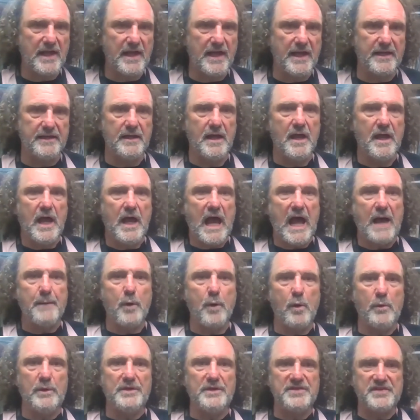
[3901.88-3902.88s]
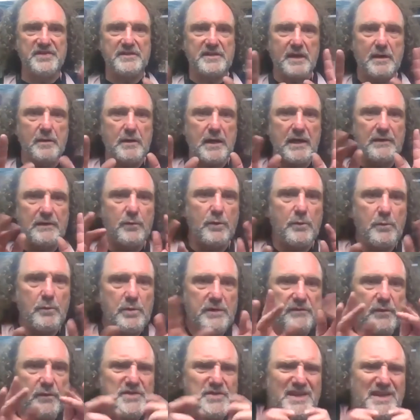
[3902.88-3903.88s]
and I'm always, I've
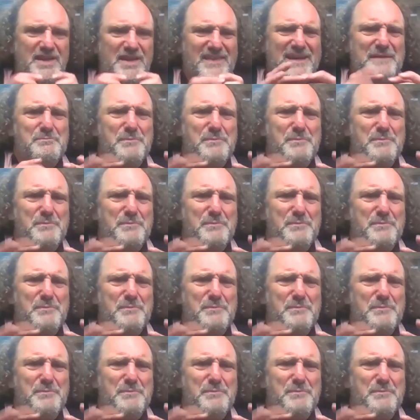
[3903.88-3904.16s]
always got